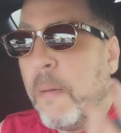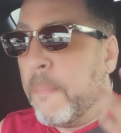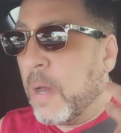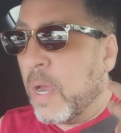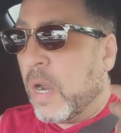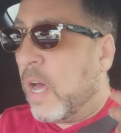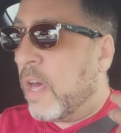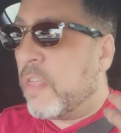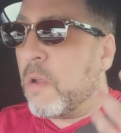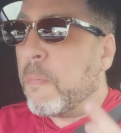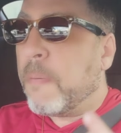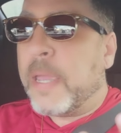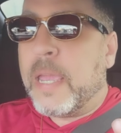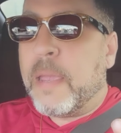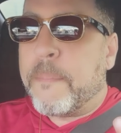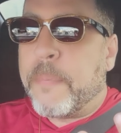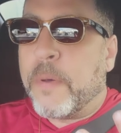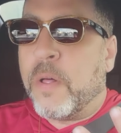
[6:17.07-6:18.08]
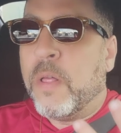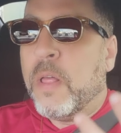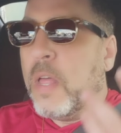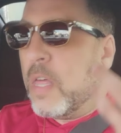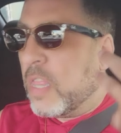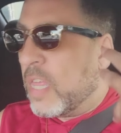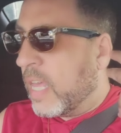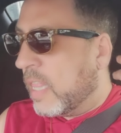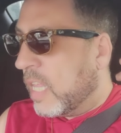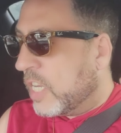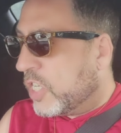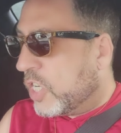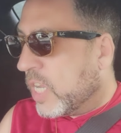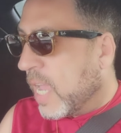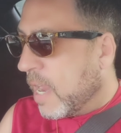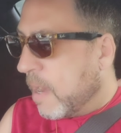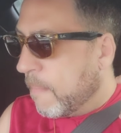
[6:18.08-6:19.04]
but other people, they let
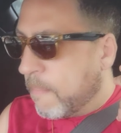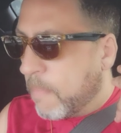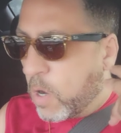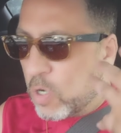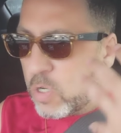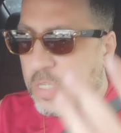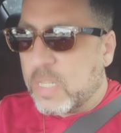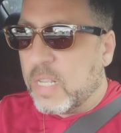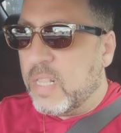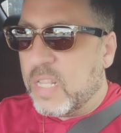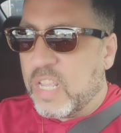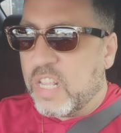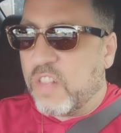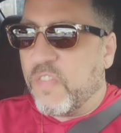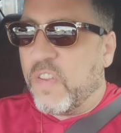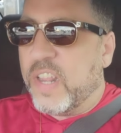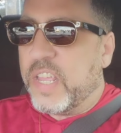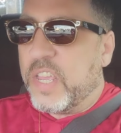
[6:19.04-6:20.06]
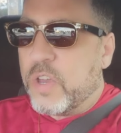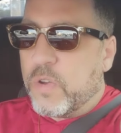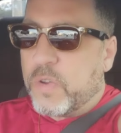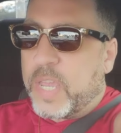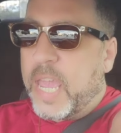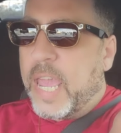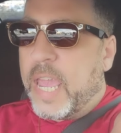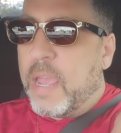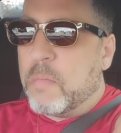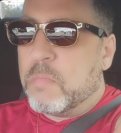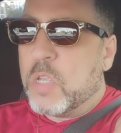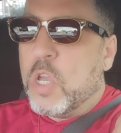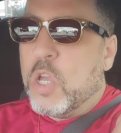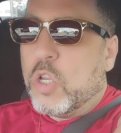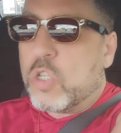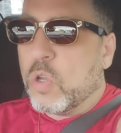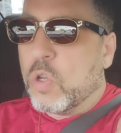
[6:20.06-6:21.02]
you get immersed in these video
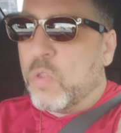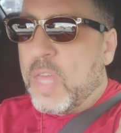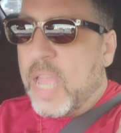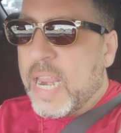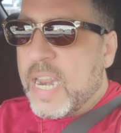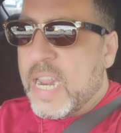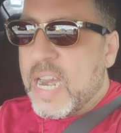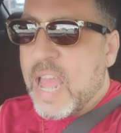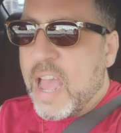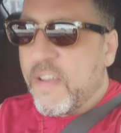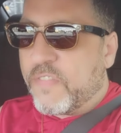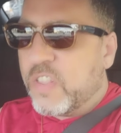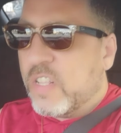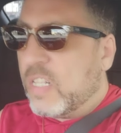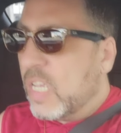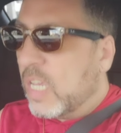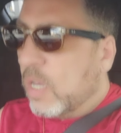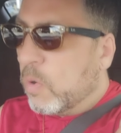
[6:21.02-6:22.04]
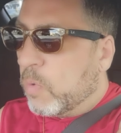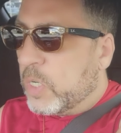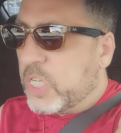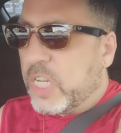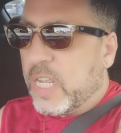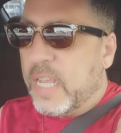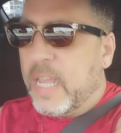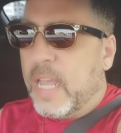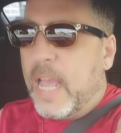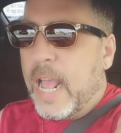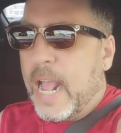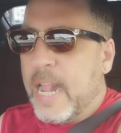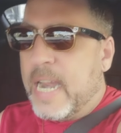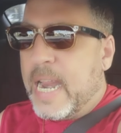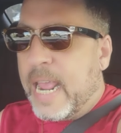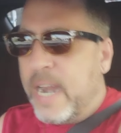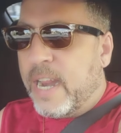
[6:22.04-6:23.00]
games, so they didn't have to deal with you,
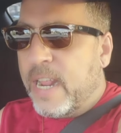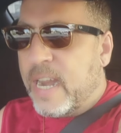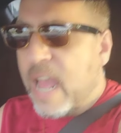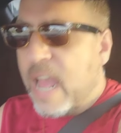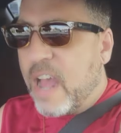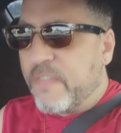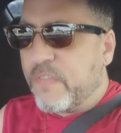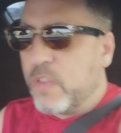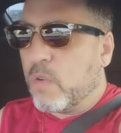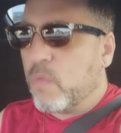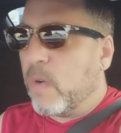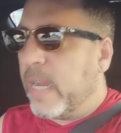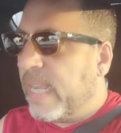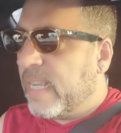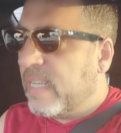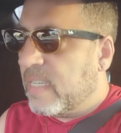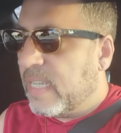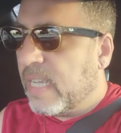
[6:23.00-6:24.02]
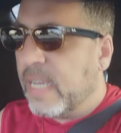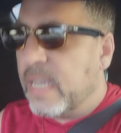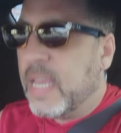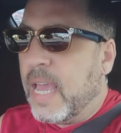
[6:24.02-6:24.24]
and they didn't have to raise you,